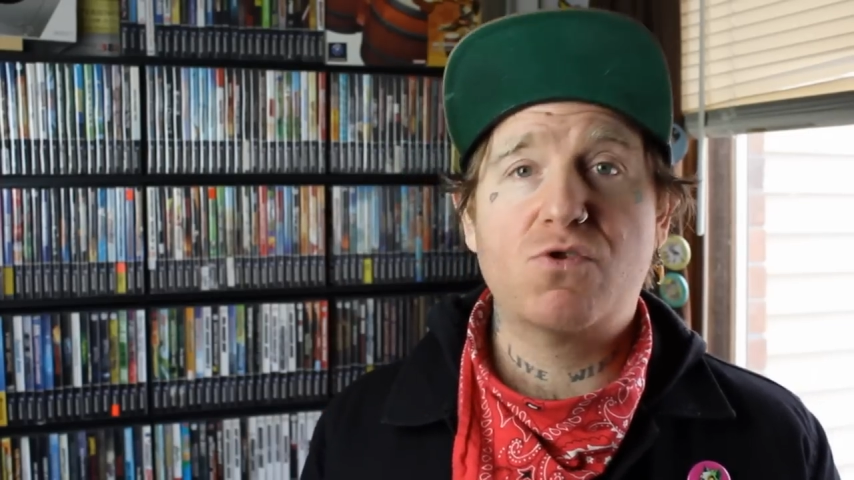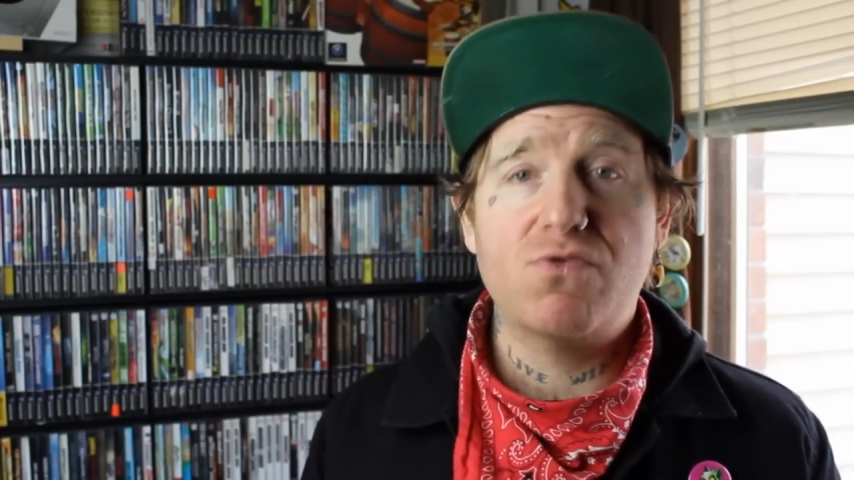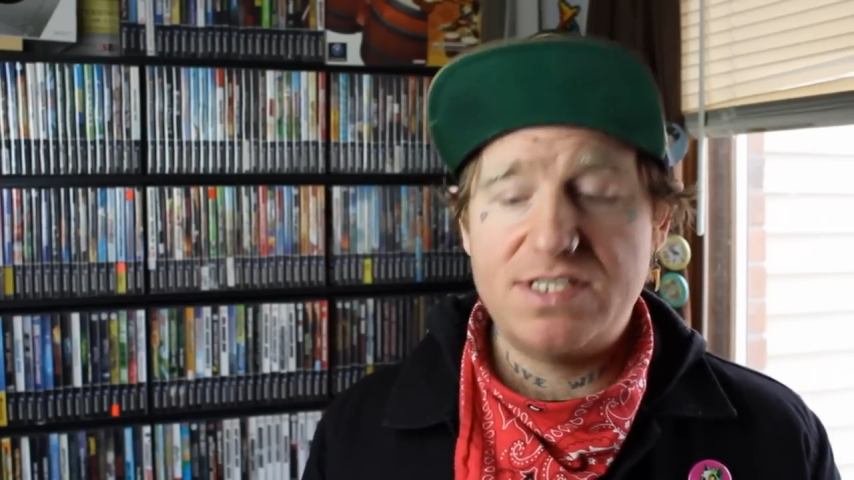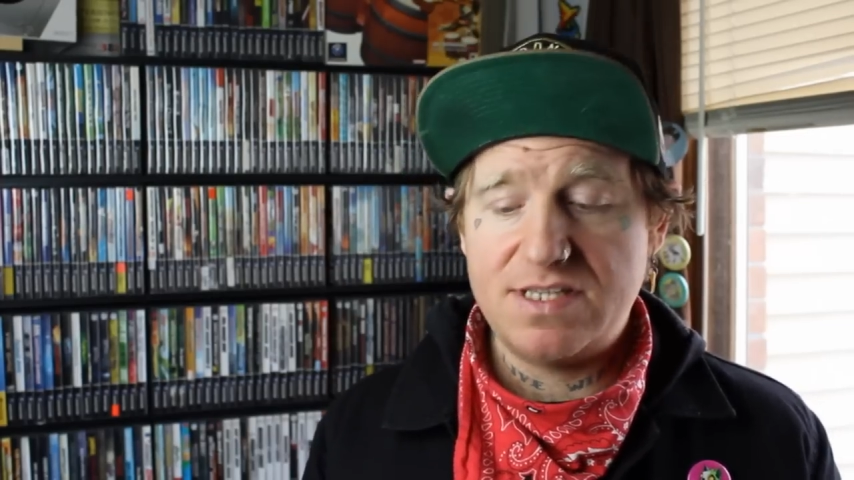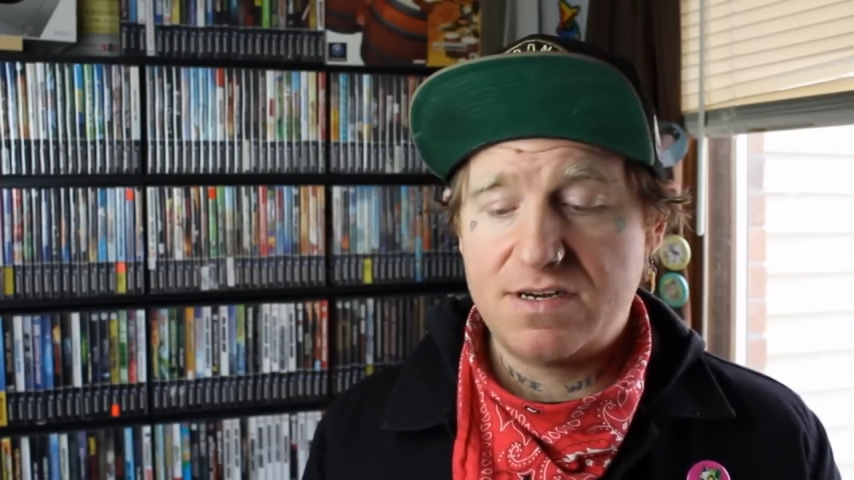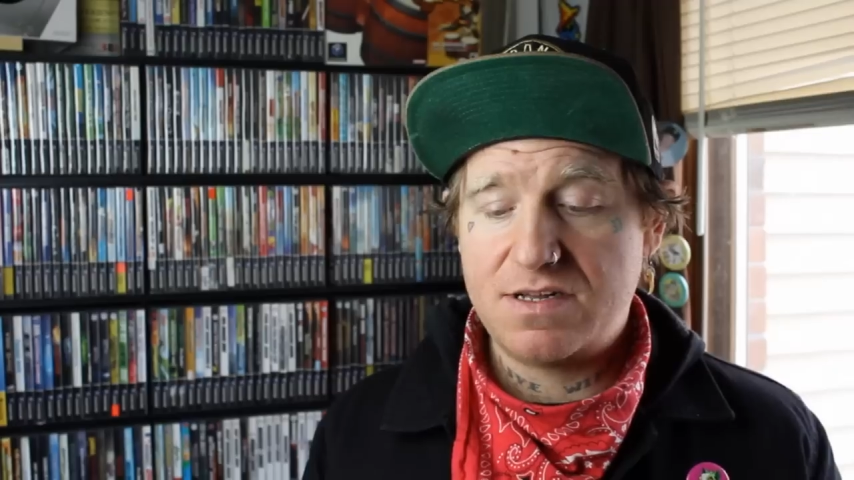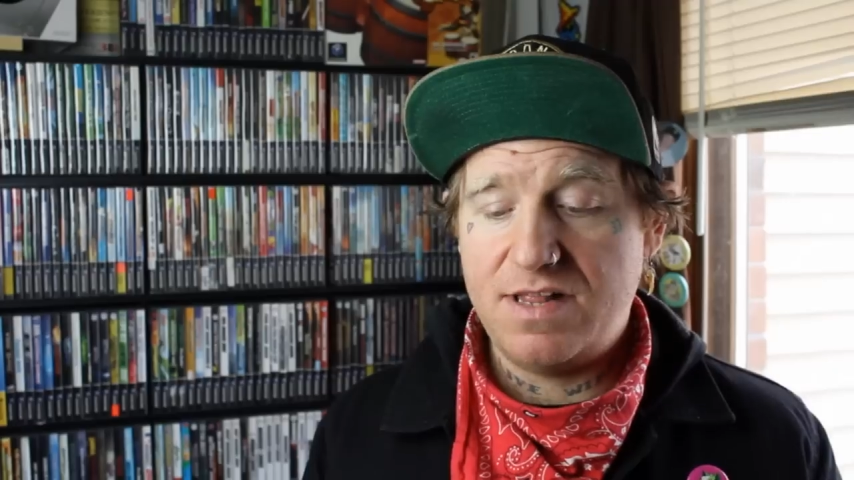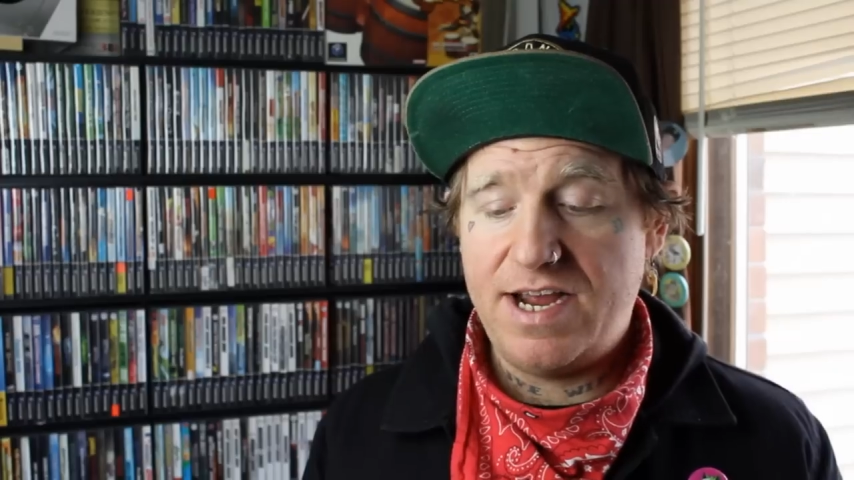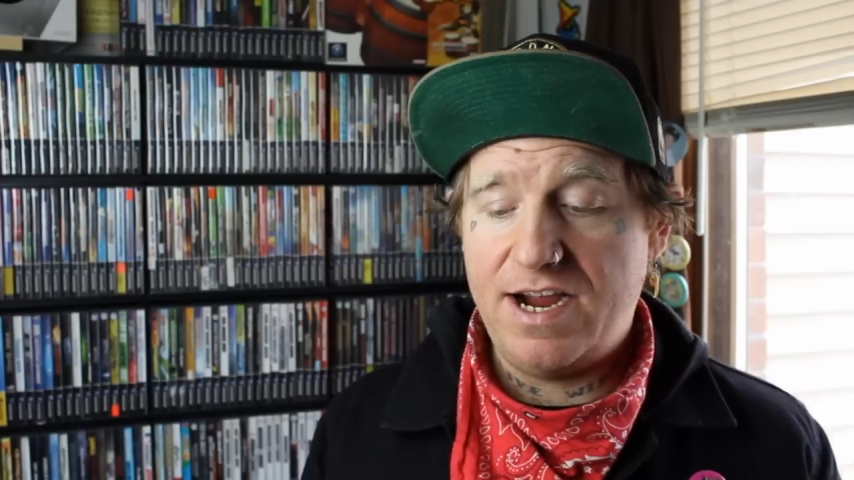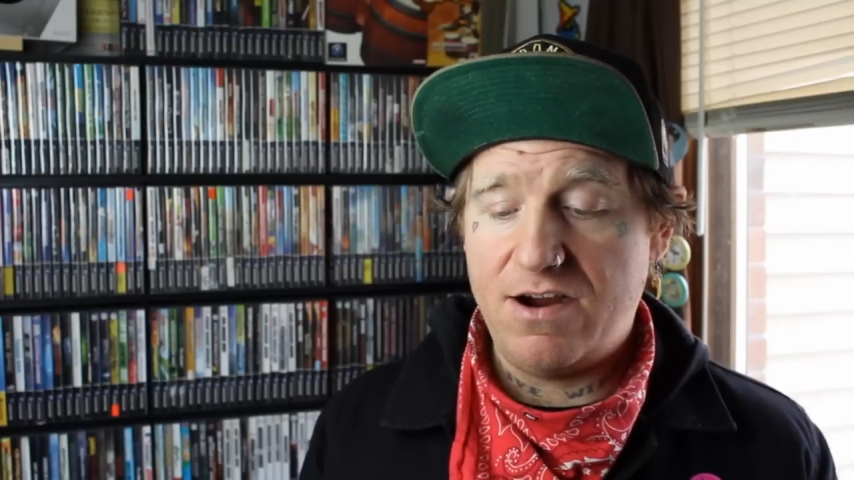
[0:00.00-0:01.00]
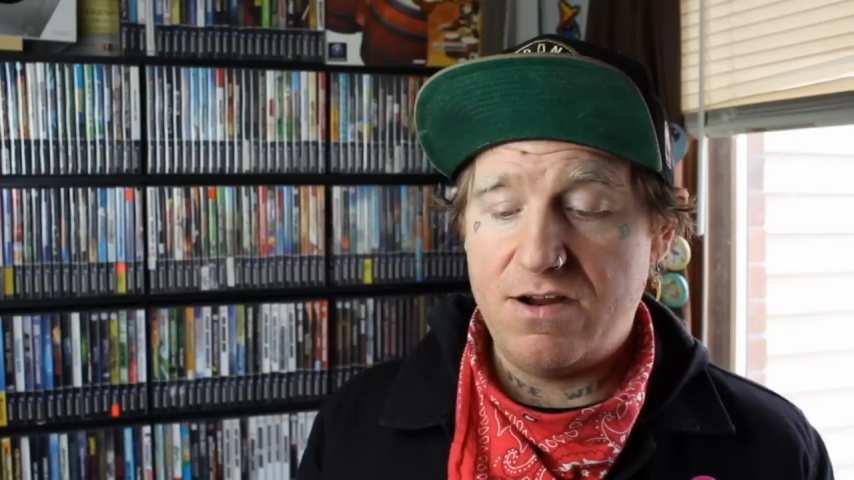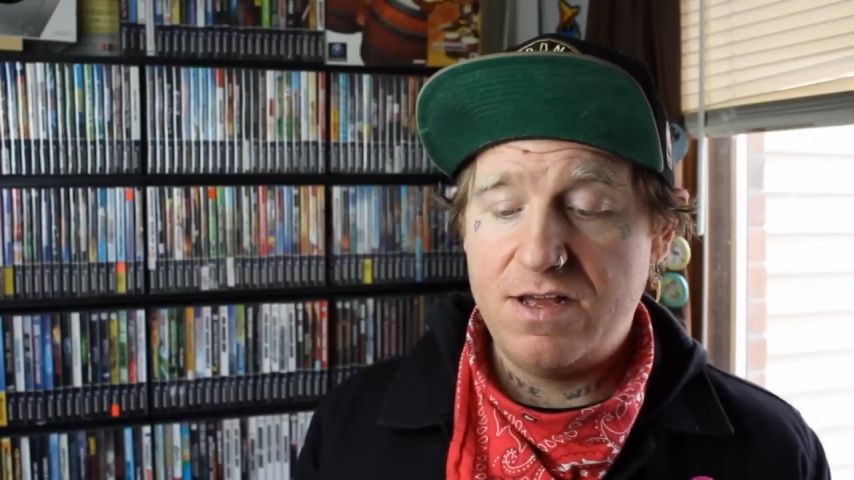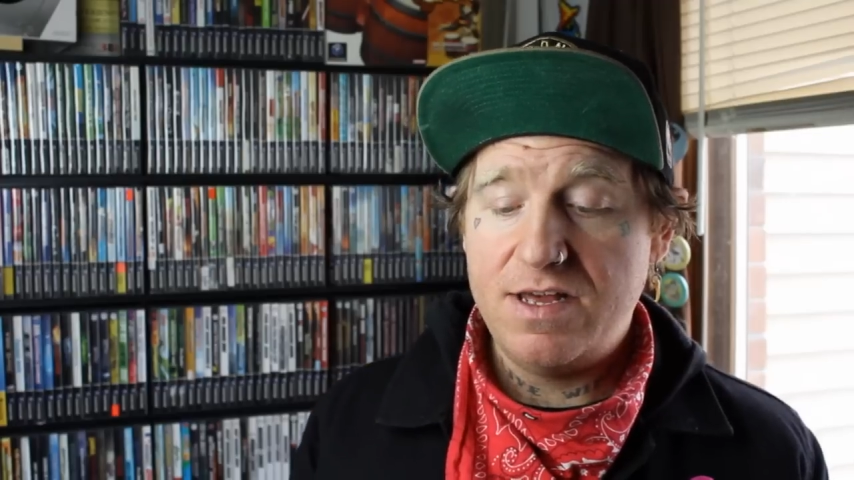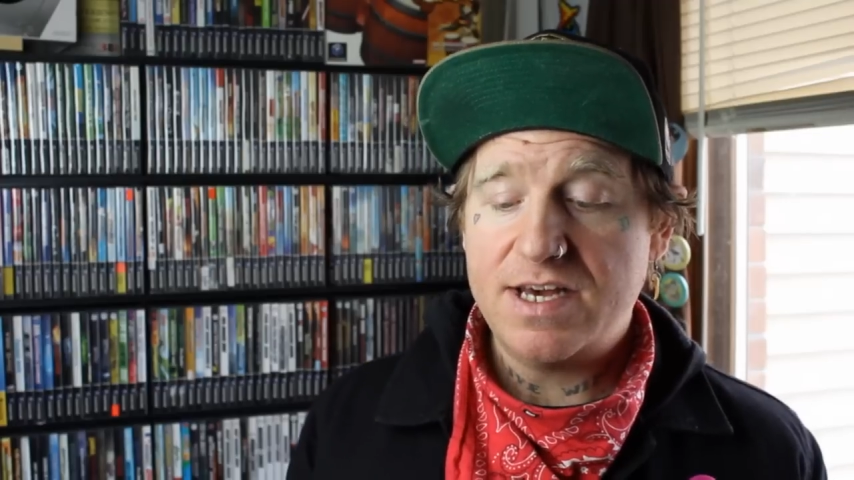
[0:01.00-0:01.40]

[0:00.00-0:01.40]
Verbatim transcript: Chris LeClaire,